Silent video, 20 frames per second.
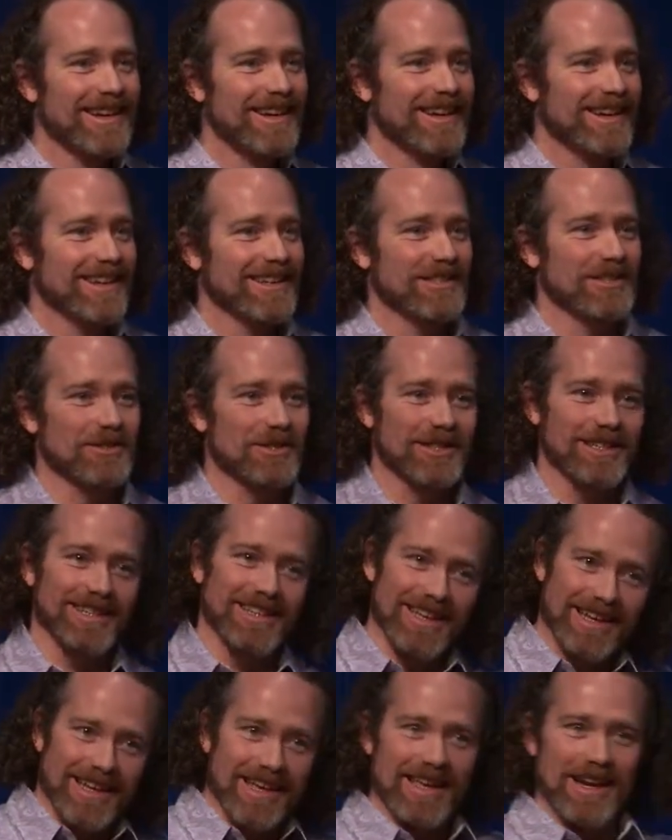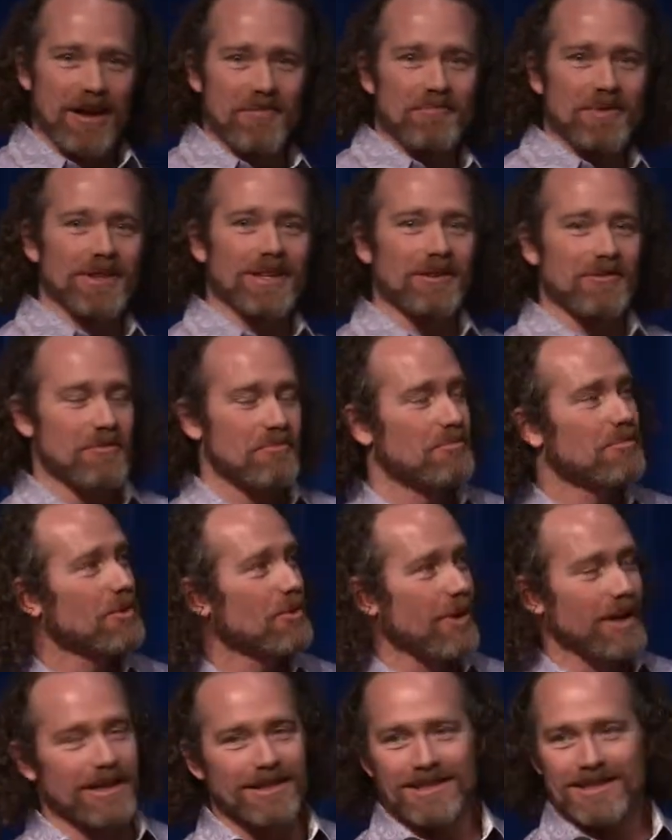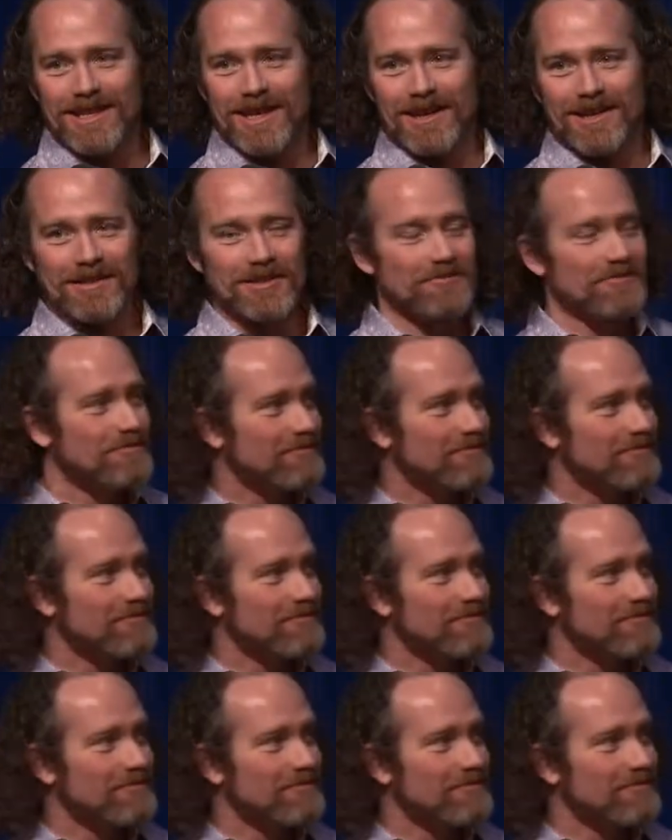because usually they'd get up and they were quite ticked.